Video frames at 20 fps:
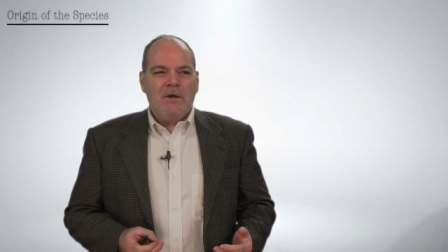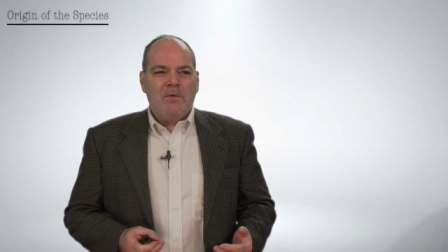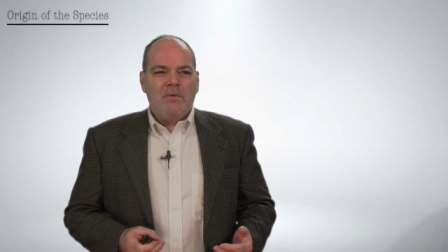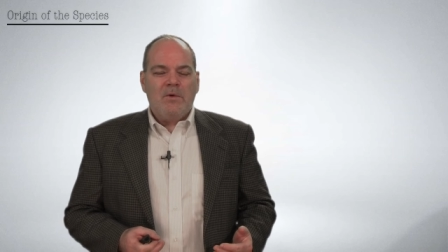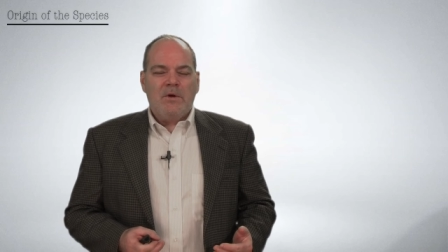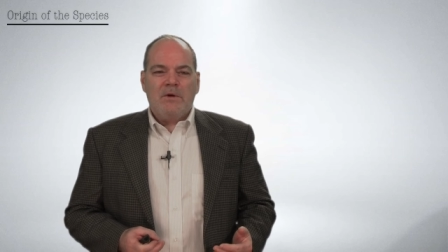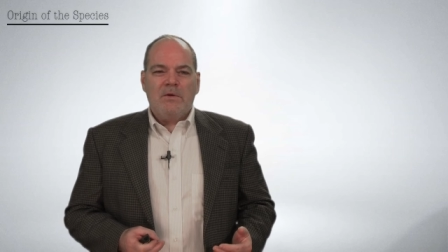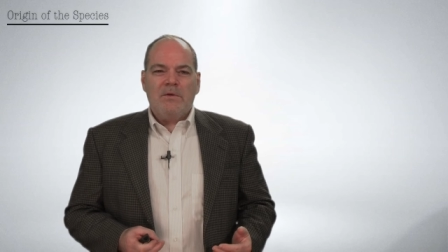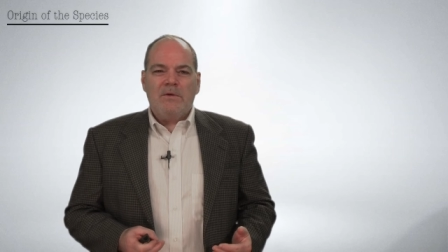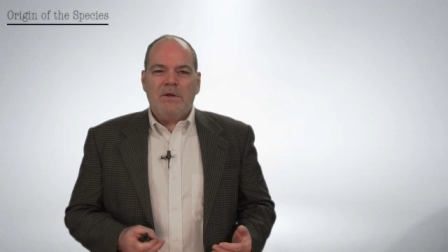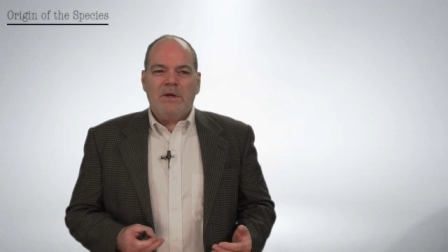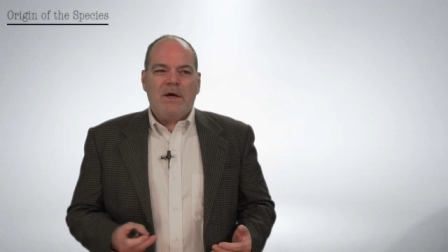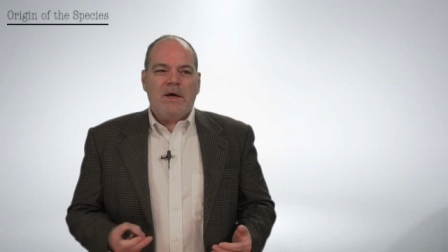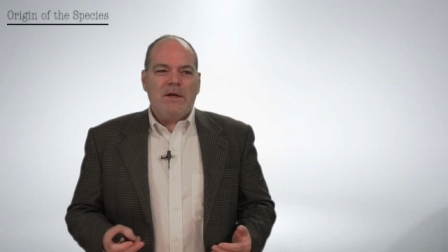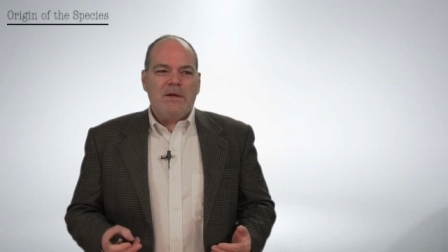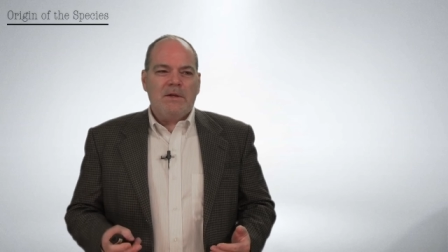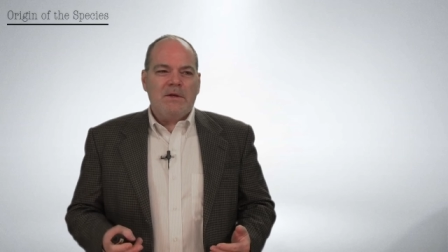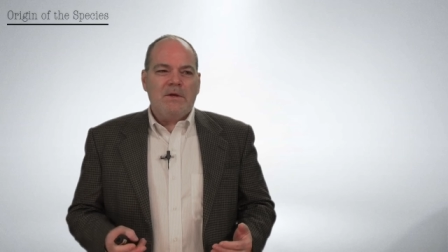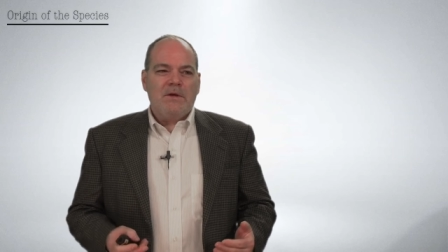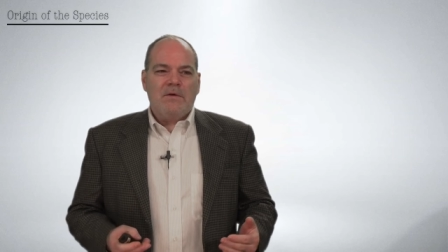Well, the
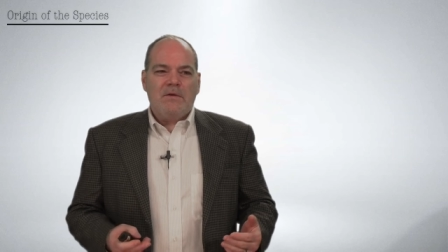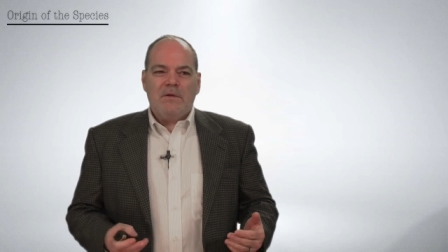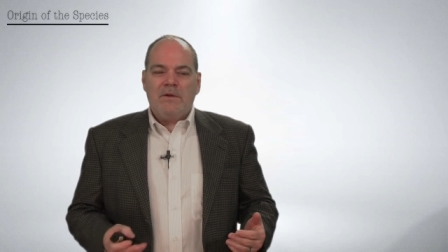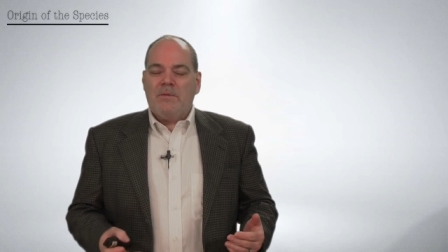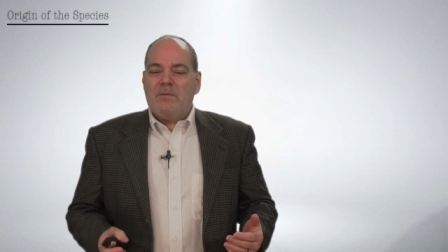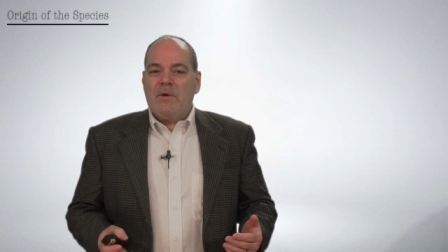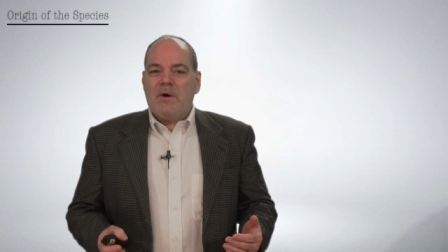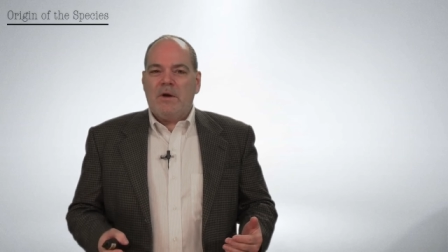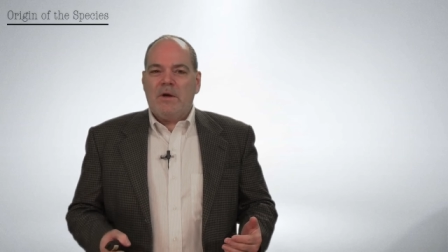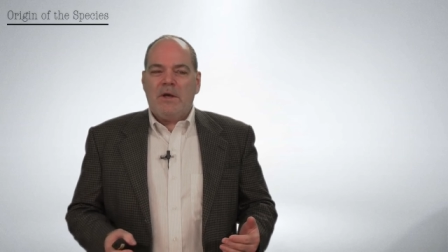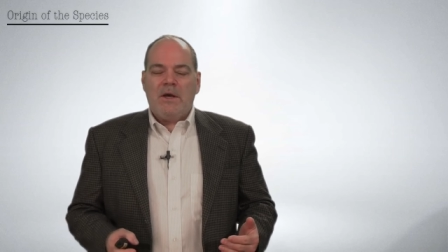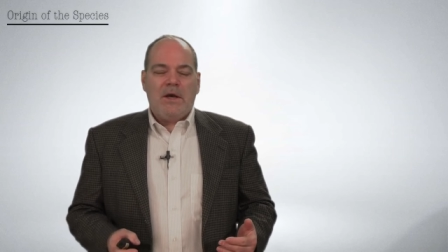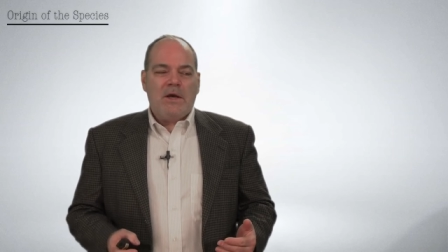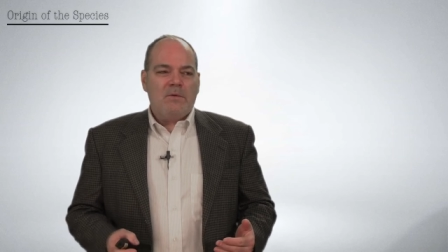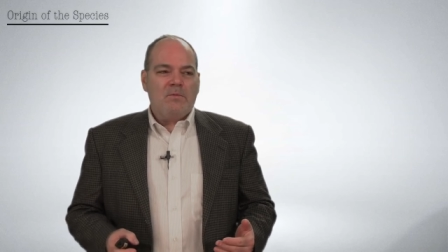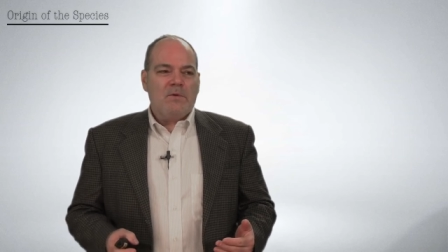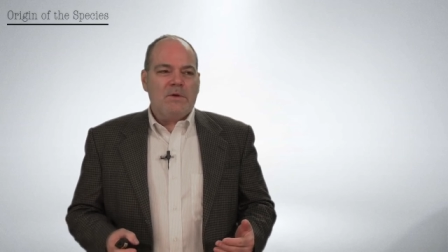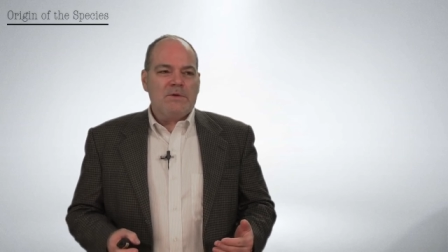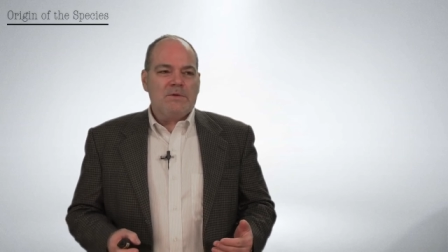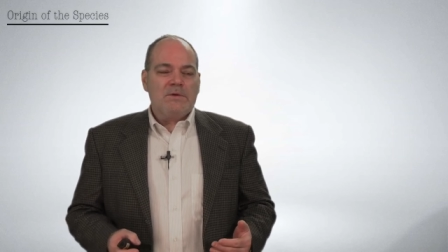idea Lamarck
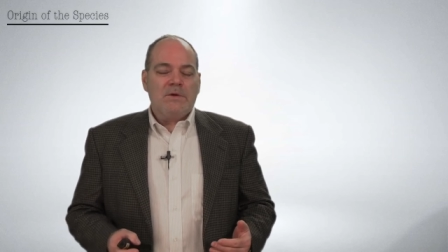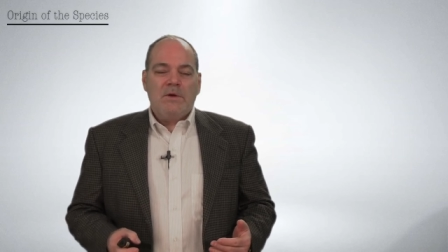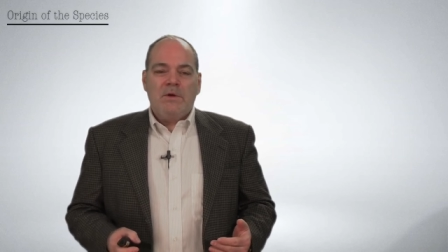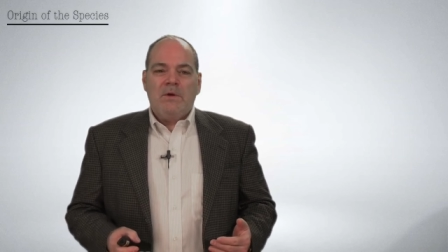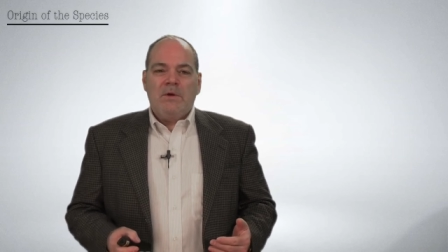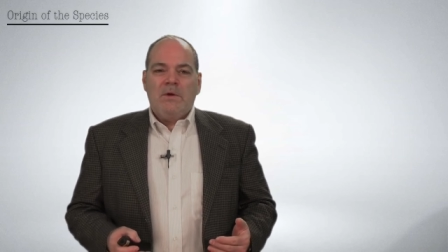had was